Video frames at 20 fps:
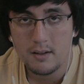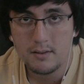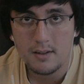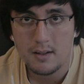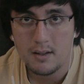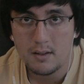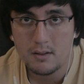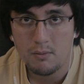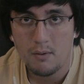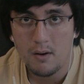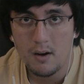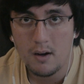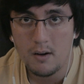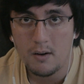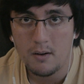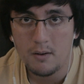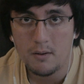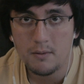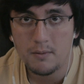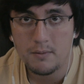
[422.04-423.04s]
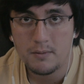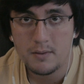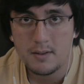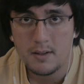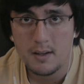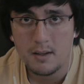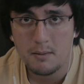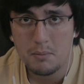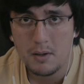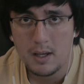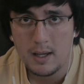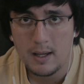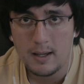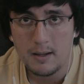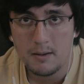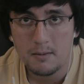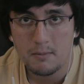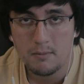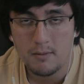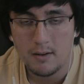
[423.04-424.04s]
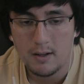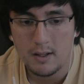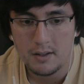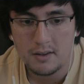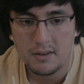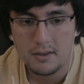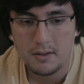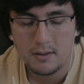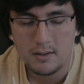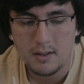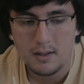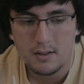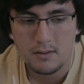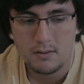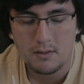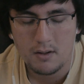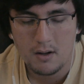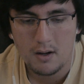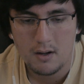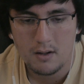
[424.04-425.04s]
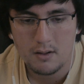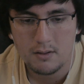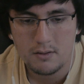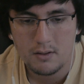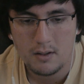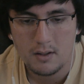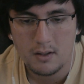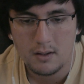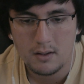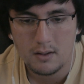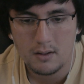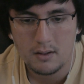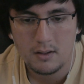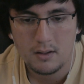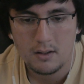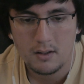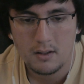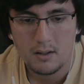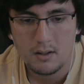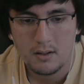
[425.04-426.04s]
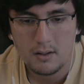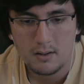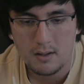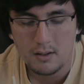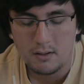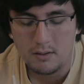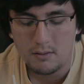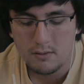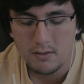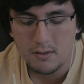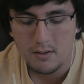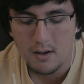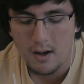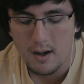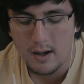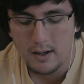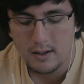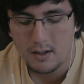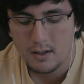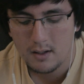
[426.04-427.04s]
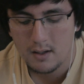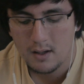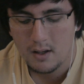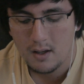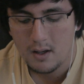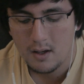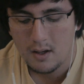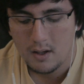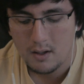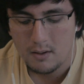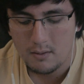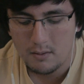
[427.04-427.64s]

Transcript: 1012 CP with Discharge and Thunder Shock,